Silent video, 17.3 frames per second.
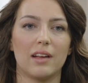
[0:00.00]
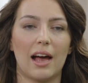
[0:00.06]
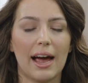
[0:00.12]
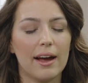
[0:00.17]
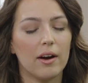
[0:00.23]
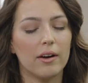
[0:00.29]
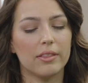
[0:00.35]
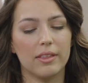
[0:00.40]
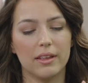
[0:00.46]

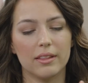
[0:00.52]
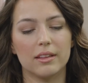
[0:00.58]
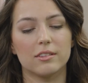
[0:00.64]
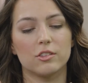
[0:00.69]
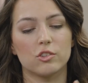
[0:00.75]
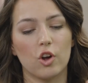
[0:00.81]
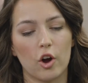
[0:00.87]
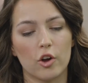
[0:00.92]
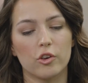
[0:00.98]
I think this
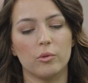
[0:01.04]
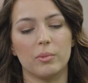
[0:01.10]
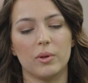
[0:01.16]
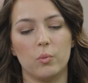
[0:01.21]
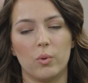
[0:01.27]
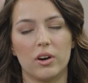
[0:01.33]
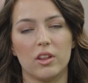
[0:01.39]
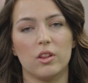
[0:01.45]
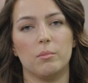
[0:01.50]
this is arguably
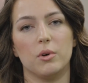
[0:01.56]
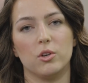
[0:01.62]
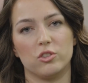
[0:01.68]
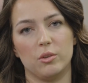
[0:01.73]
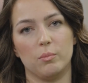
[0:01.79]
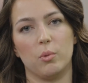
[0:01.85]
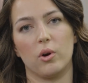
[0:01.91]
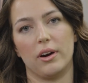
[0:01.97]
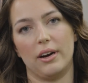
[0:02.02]
one of the most
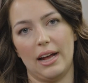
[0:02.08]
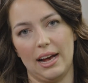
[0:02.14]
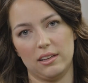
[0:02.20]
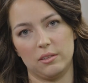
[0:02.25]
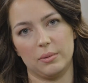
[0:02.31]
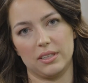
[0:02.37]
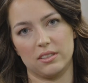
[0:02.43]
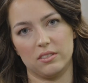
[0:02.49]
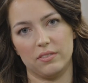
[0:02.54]
important
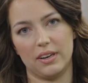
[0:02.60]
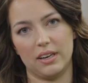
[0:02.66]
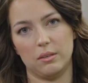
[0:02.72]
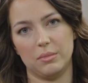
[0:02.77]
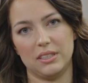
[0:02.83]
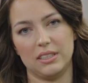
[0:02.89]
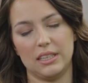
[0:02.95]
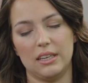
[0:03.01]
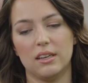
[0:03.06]
aspects of
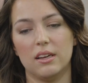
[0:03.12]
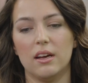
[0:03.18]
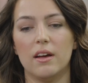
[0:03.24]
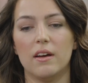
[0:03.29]
vitamin D.